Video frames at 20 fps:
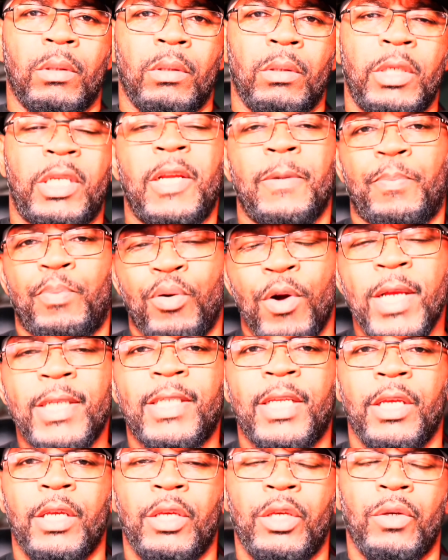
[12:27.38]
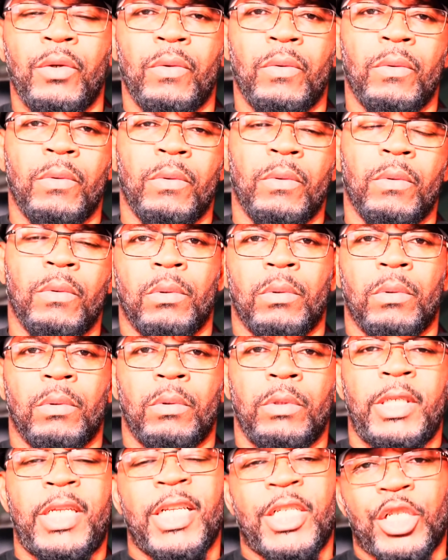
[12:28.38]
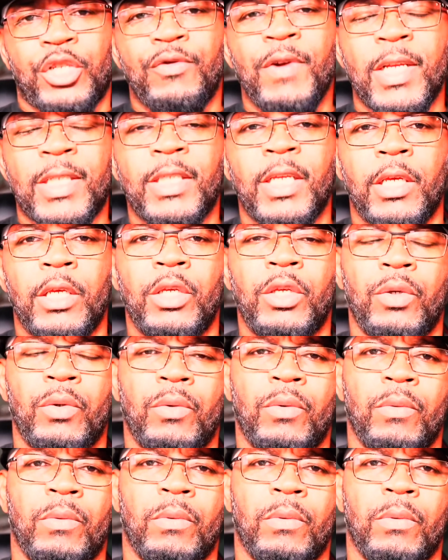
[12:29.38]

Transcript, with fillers: depressing you, distressing you,